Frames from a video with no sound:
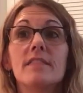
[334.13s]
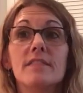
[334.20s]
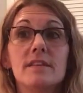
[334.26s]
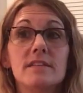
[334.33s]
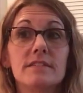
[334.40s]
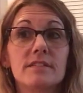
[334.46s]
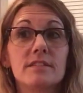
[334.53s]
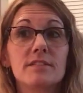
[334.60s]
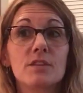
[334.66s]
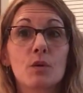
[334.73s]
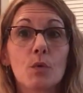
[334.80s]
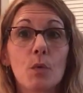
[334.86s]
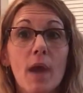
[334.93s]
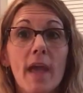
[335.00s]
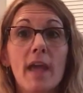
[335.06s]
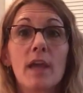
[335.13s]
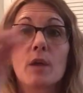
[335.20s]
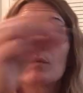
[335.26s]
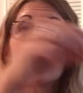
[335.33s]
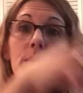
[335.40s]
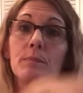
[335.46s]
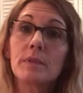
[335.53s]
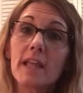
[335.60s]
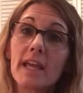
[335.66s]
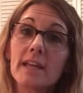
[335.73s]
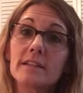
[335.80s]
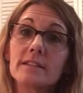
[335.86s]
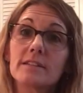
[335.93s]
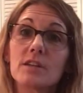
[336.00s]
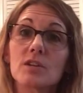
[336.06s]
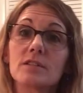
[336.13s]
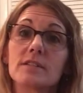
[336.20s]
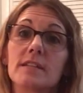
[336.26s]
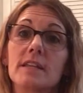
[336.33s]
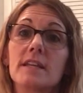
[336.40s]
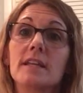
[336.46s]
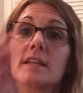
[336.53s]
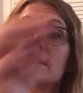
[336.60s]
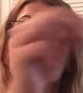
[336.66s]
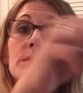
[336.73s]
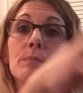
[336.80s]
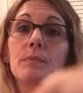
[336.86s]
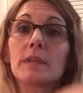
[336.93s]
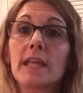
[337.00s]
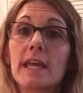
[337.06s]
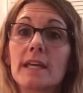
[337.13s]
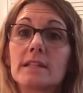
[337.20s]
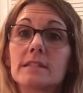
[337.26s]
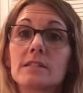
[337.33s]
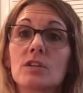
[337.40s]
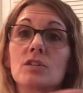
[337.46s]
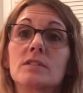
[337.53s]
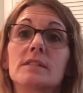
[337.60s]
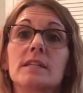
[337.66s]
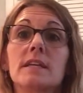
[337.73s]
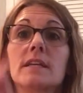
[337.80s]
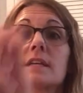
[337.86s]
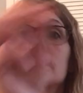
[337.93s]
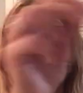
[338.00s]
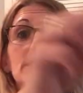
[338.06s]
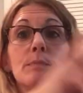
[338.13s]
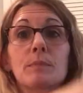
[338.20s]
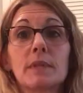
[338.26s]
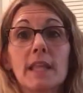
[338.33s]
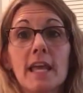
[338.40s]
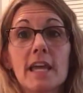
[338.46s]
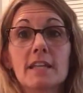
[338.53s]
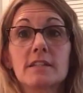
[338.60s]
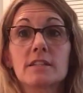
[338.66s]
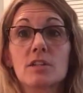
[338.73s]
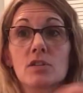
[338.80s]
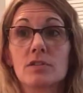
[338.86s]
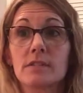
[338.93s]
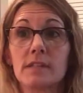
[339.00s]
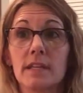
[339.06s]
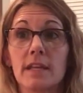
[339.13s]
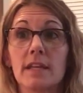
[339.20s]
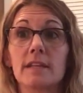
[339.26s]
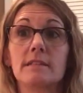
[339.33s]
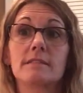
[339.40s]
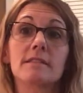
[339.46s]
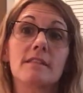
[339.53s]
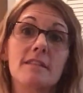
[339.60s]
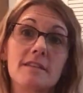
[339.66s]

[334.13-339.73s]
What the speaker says: This is the way we plant our seeds, plant our seeds, plant our seeds.